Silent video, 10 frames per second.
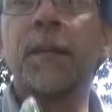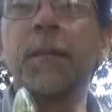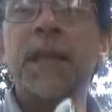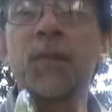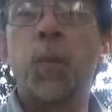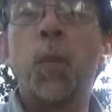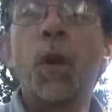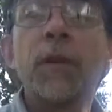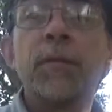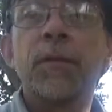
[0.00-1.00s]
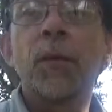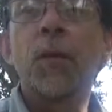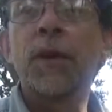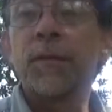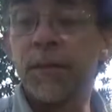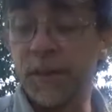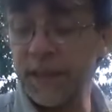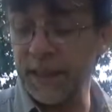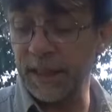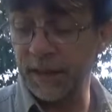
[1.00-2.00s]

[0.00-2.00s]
Makes wonderful, wonderful tea.